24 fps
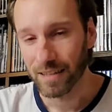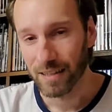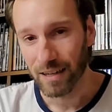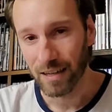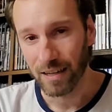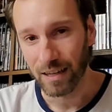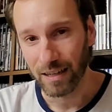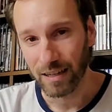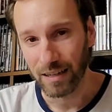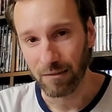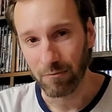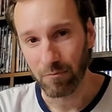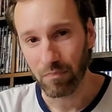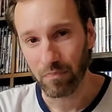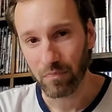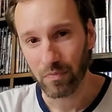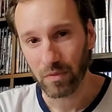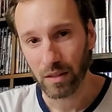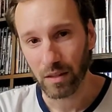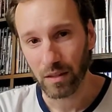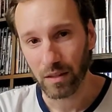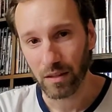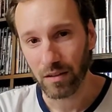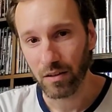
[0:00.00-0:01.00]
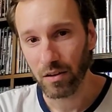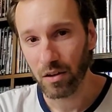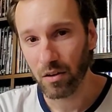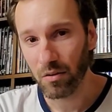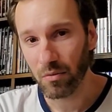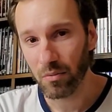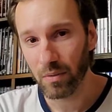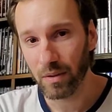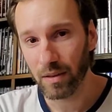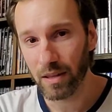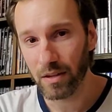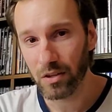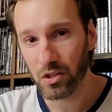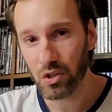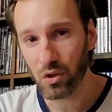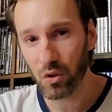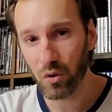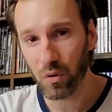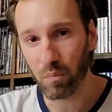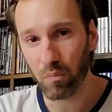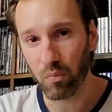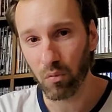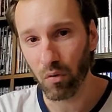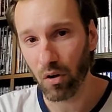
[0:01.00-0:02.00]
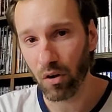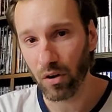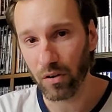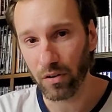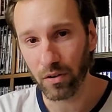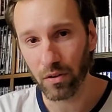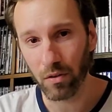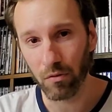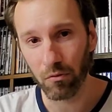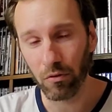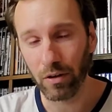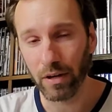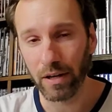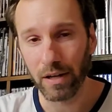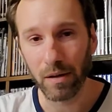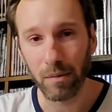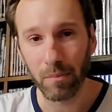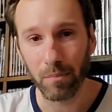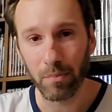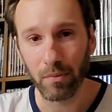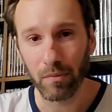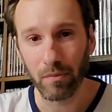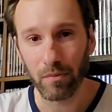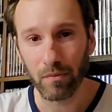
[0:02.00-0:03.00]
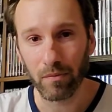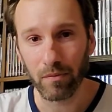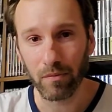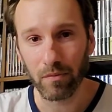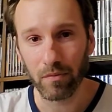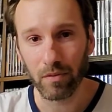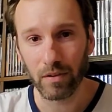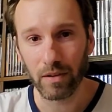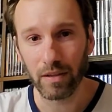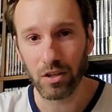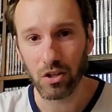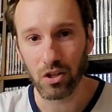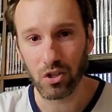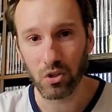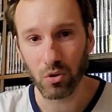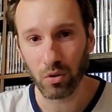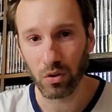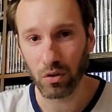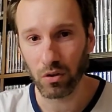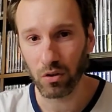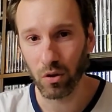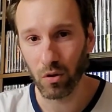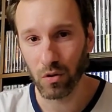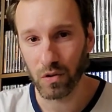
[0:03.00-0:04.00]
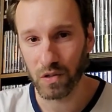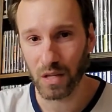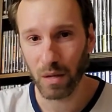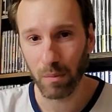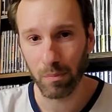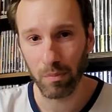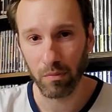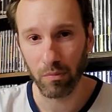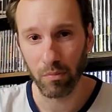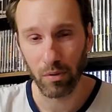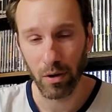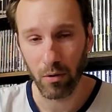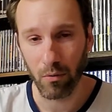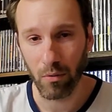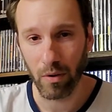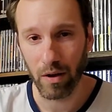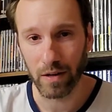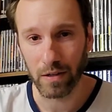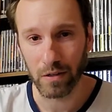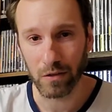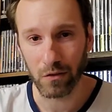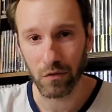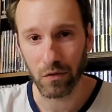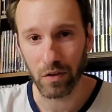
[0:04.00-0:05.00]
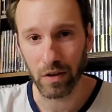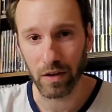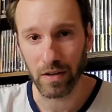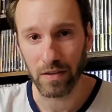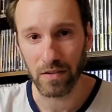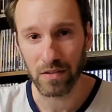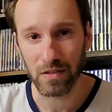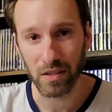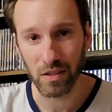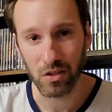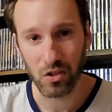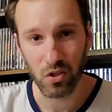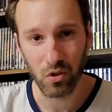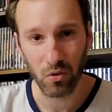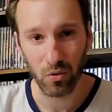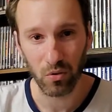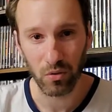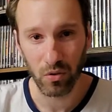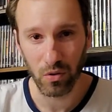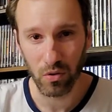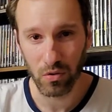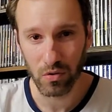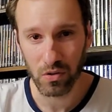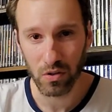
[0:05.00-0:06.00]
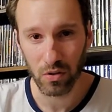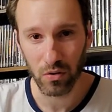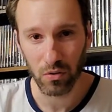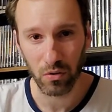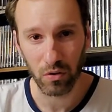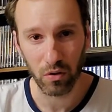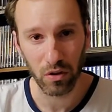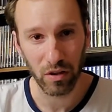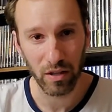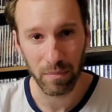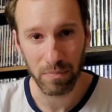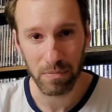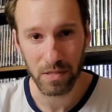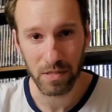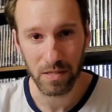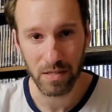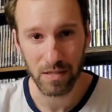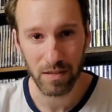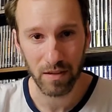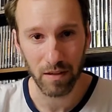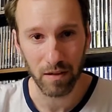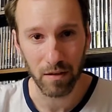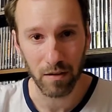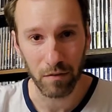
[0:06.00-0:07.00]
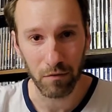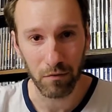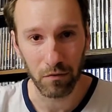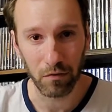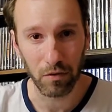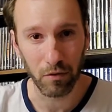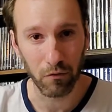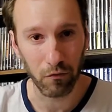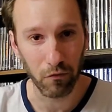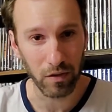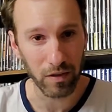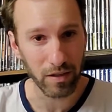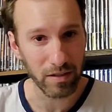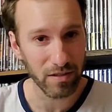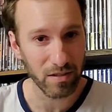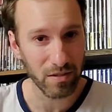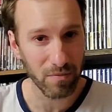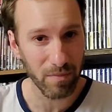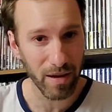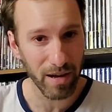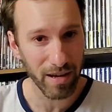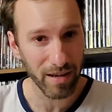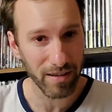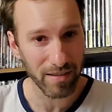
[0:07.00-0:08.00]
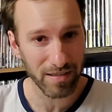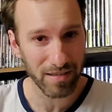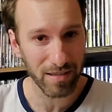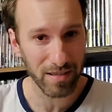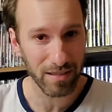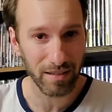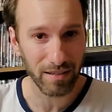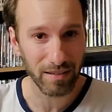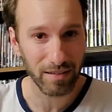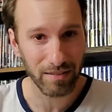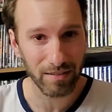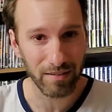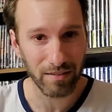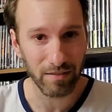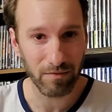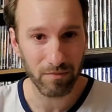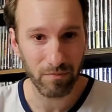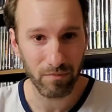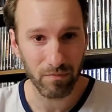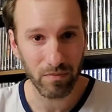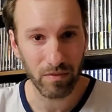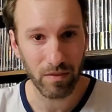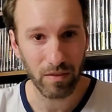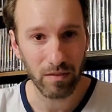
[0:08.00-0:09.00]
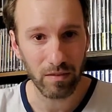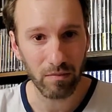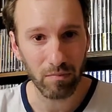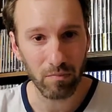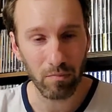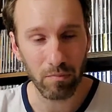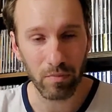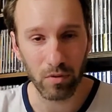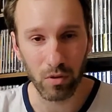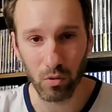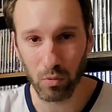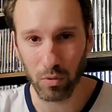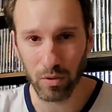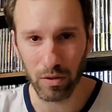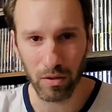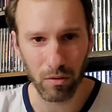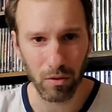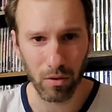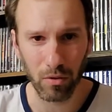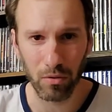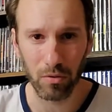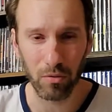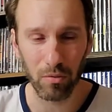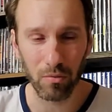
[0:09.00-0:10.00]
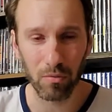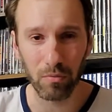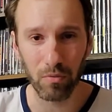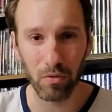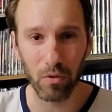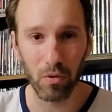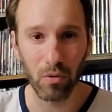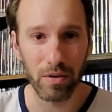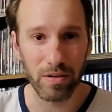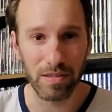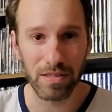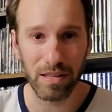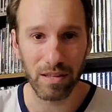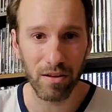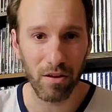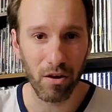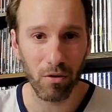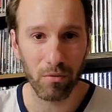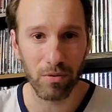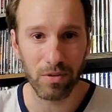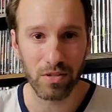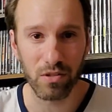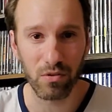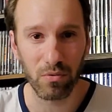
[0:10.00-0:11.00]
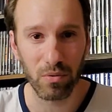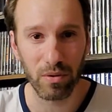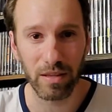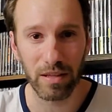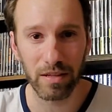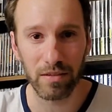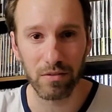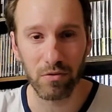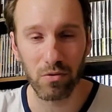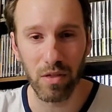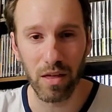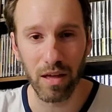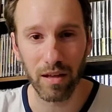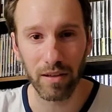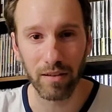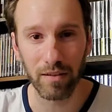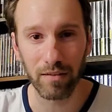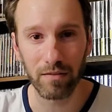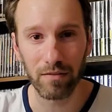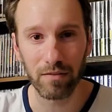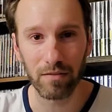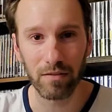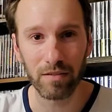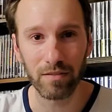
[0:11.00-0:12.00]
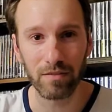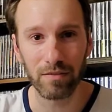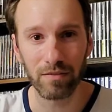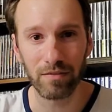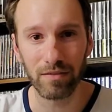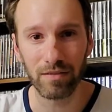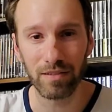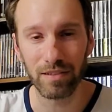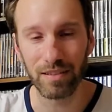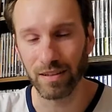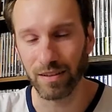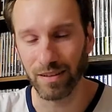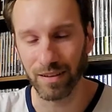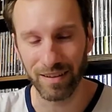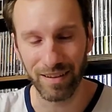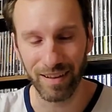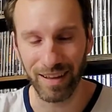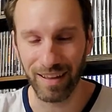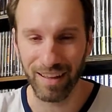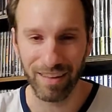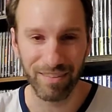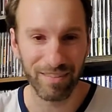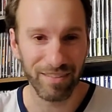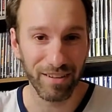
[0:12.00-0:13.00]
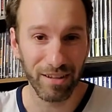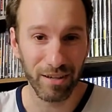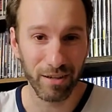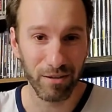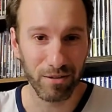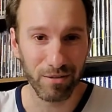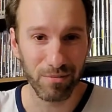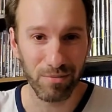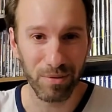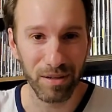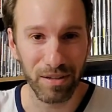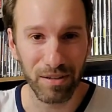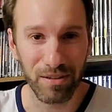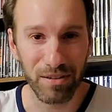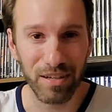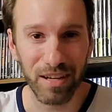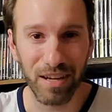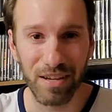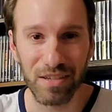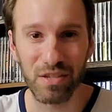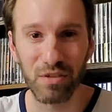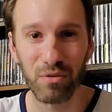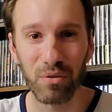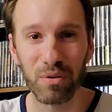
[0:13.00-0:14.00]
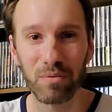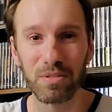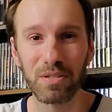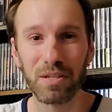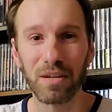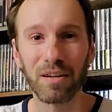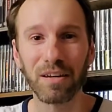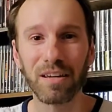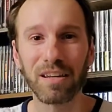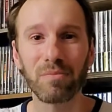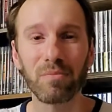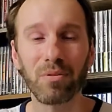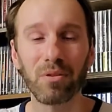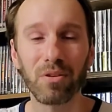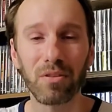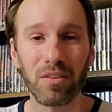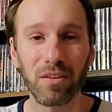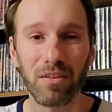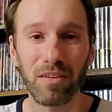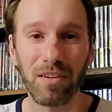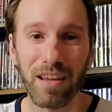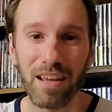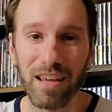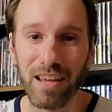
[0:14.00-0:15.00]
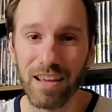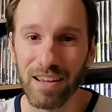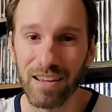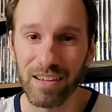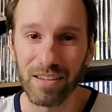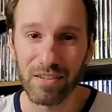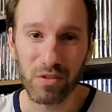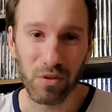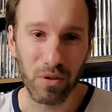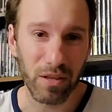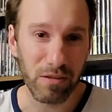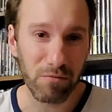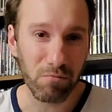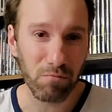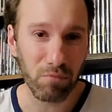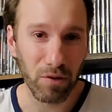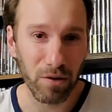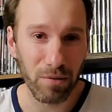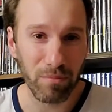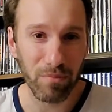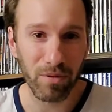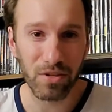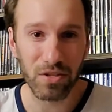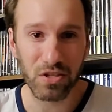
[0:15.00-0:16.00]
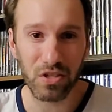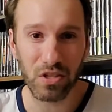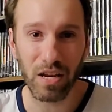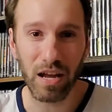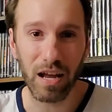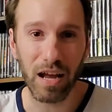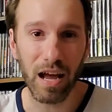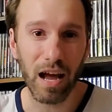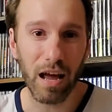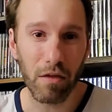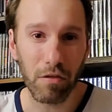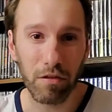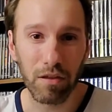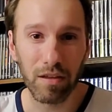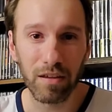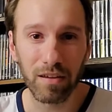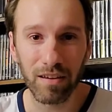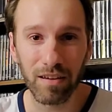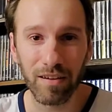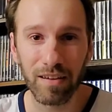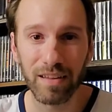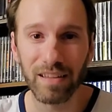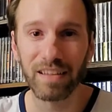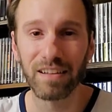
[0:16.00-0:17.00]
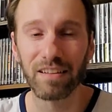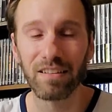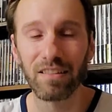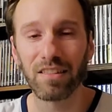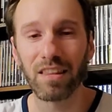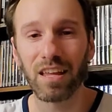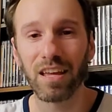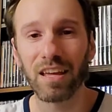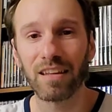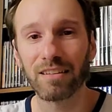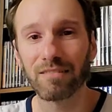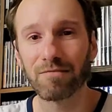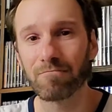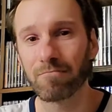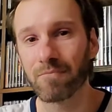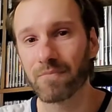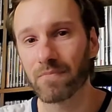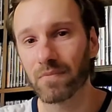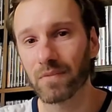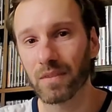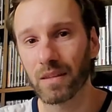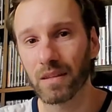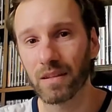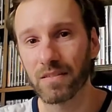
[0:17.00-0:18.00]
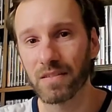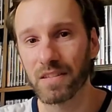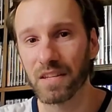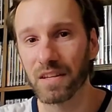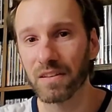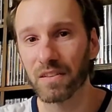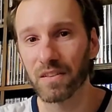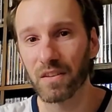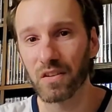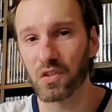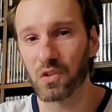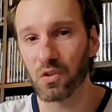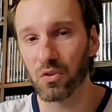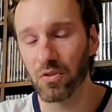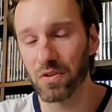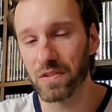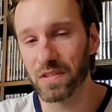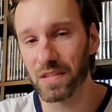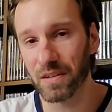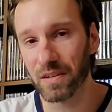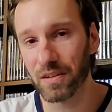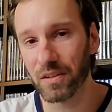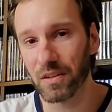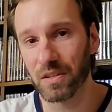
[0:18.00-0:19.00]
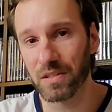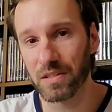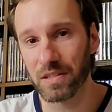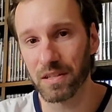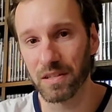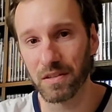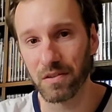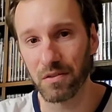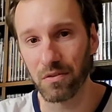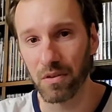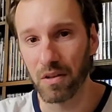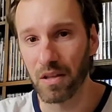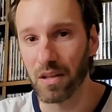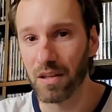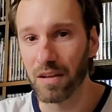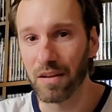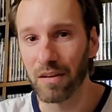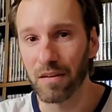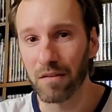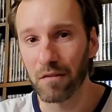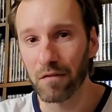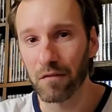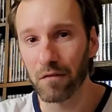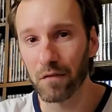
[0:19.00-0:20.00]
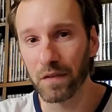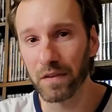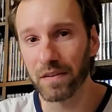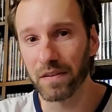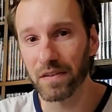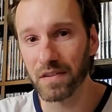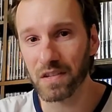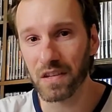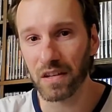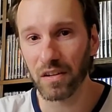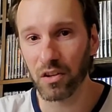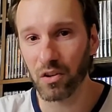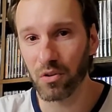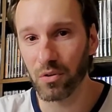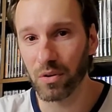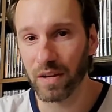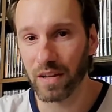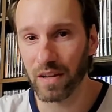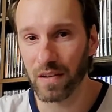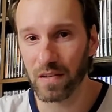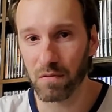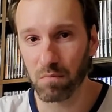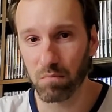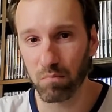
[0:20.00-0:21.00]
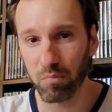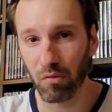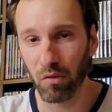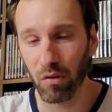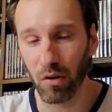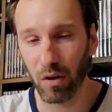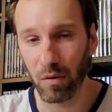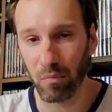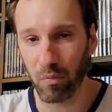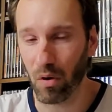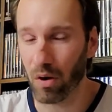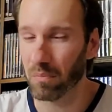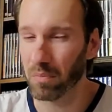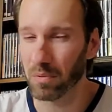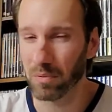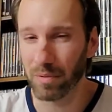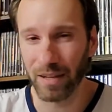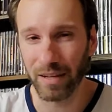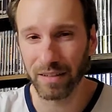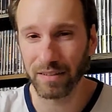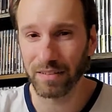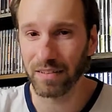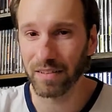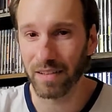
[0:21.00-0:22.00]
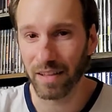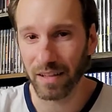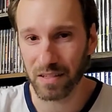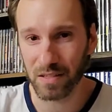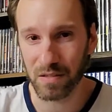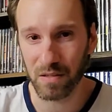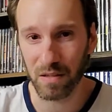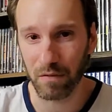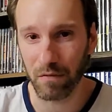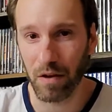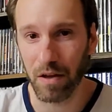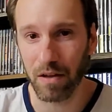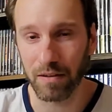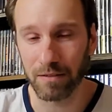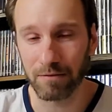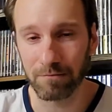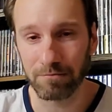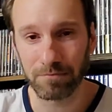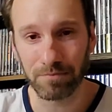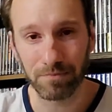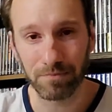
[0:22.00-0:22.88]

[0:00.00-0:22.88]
Uh, you know, when they showed Braun on the ramp and they showed the close up of Bray Wyatt's face. They showed those little clips of the Fiend's mask and doing a little noise they always do when they do that. And you know, I don't know how to explain it. You guys know what I'm talking about though. So that's pretty much, I think, a hint that it's gonna the gonna continue. Fiend is gonna go against Braun probably at the next event.